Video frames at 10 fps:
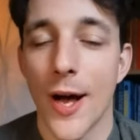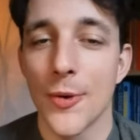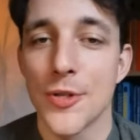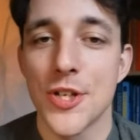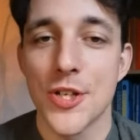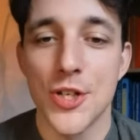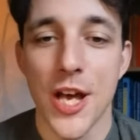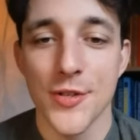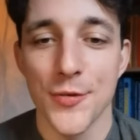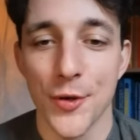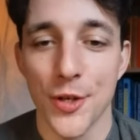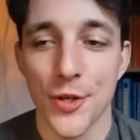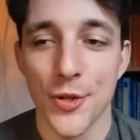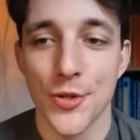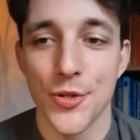I you would can suggest never for
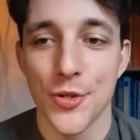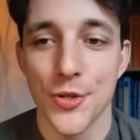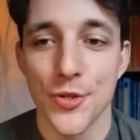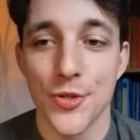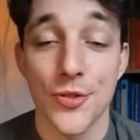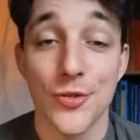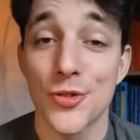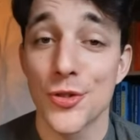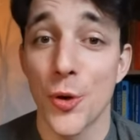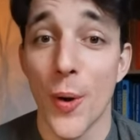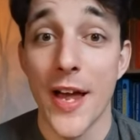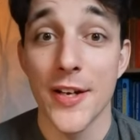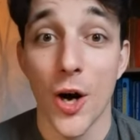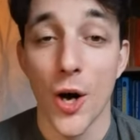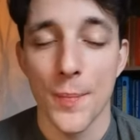reply. You to try the
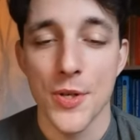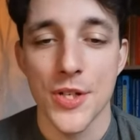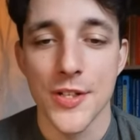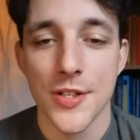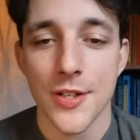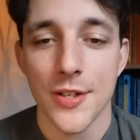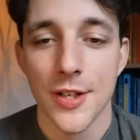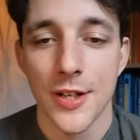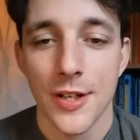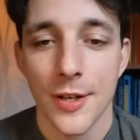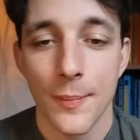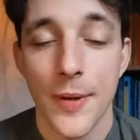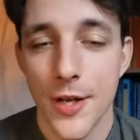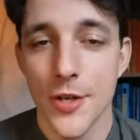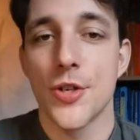opposite,
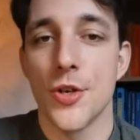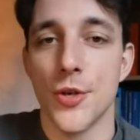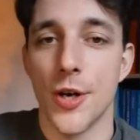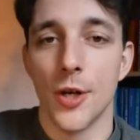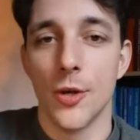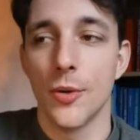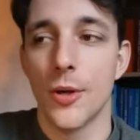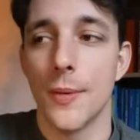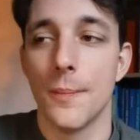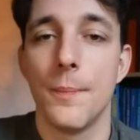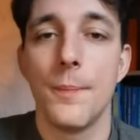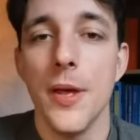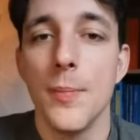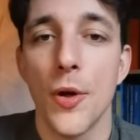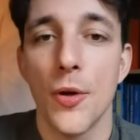because you know
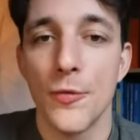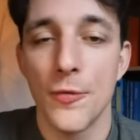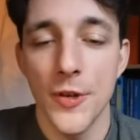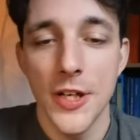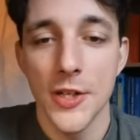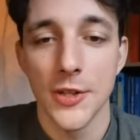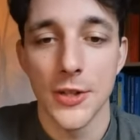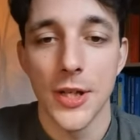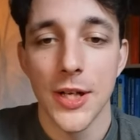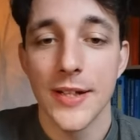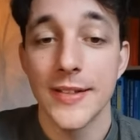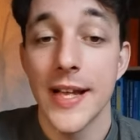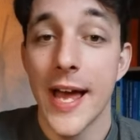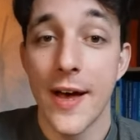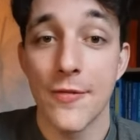people feel they
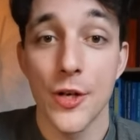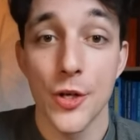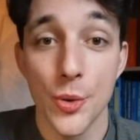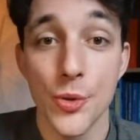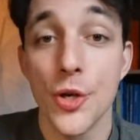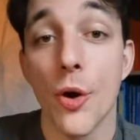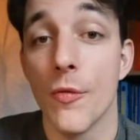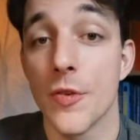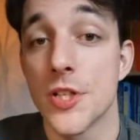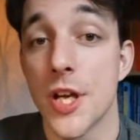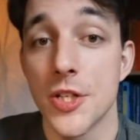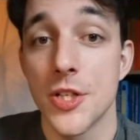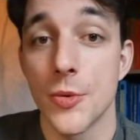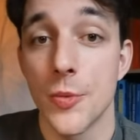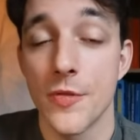have a good
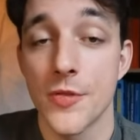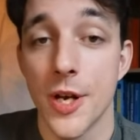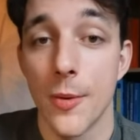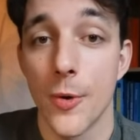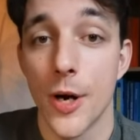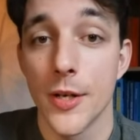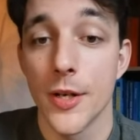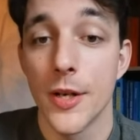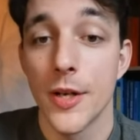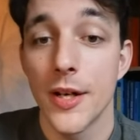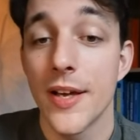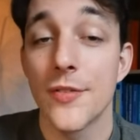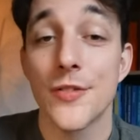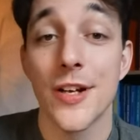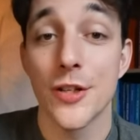conversation with someone if
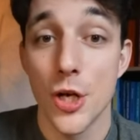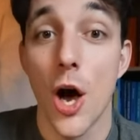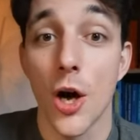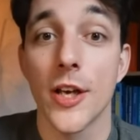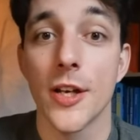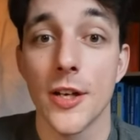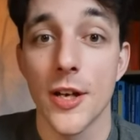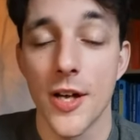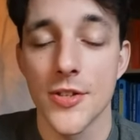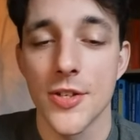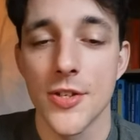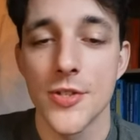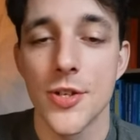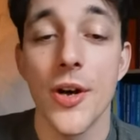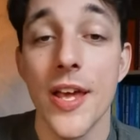they're talking yes. a lot.
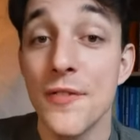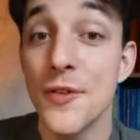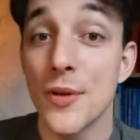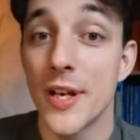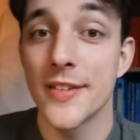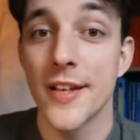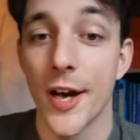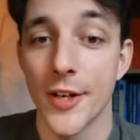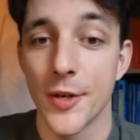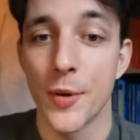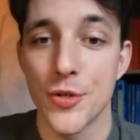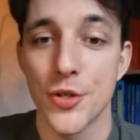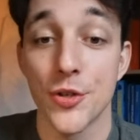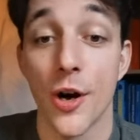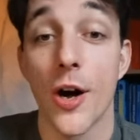So if you let the other
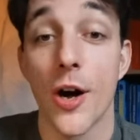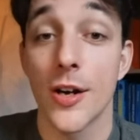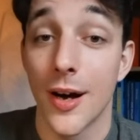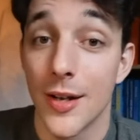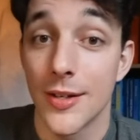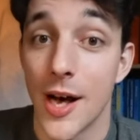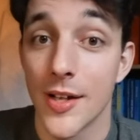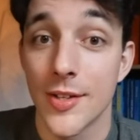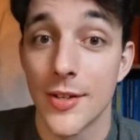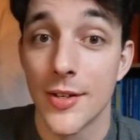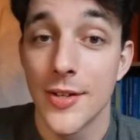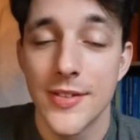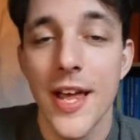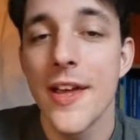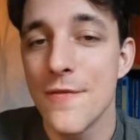person talk a lot,
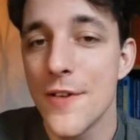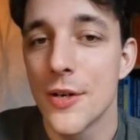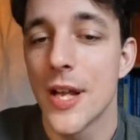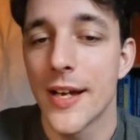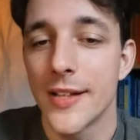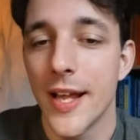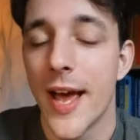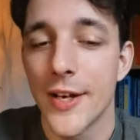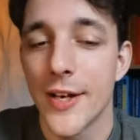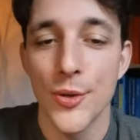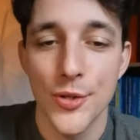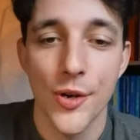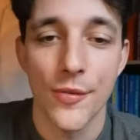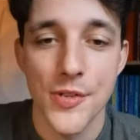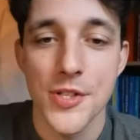they feel like they had a good
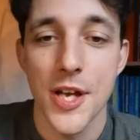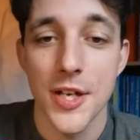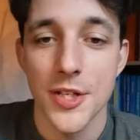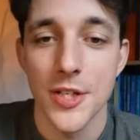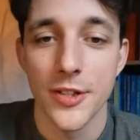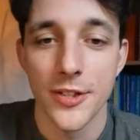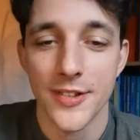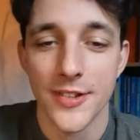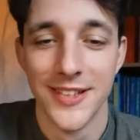conversation.